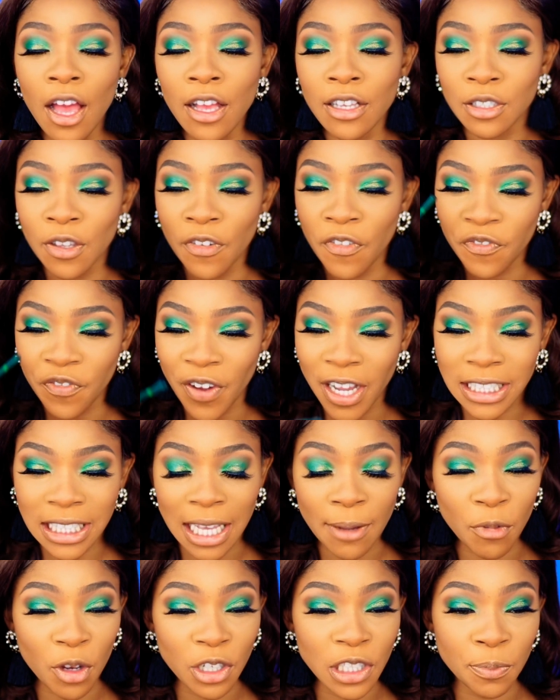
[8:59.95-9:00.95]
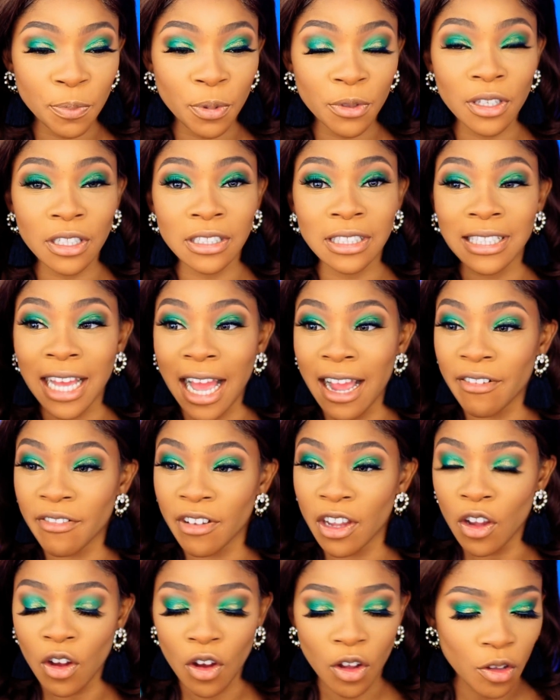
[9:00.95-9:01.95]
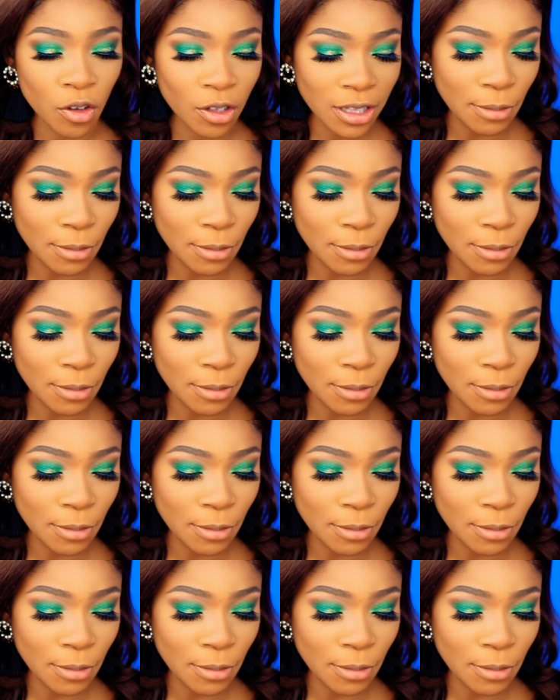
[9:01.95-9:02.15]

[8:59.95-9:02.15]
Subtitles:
So first I'm going to put the dark green color.